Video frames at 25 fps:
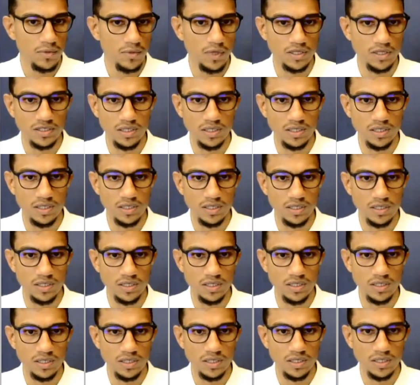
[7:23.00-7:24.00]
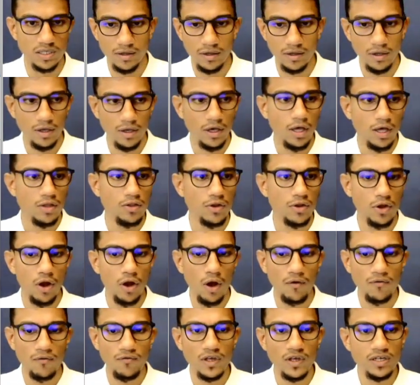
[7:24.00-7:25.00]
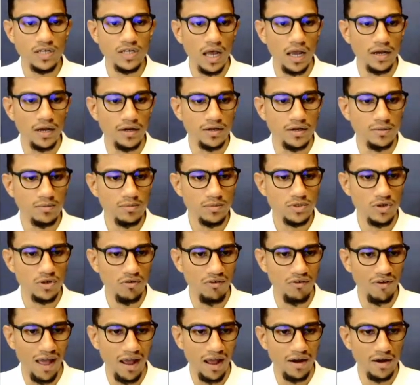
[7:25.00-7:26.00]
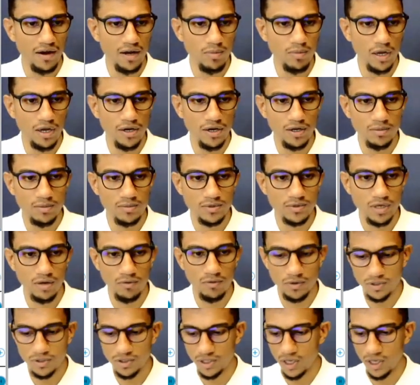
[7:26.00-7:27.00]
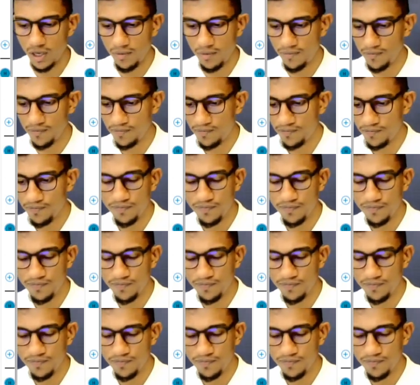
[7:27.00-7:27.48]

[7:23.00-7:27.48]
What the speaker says: Yes, I'm going to select 3 of these items, random items, I would say.